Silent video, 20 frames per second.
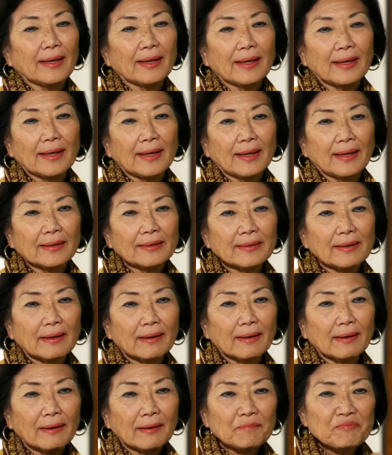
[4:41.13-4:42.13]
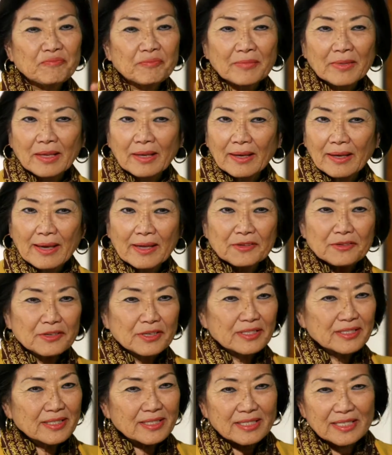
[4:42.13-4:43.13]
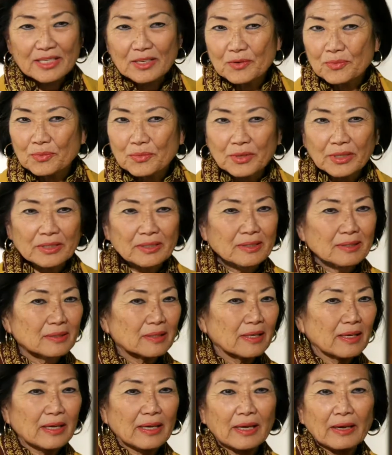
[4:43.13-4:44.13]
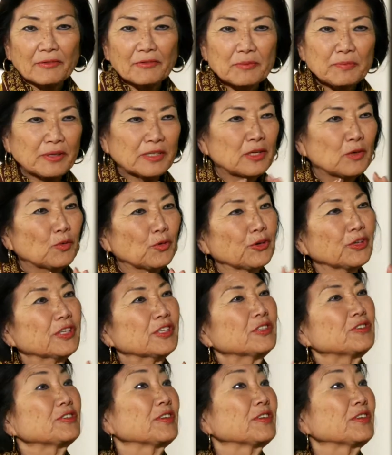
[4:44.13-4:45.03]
And, um, and you can see what everybody working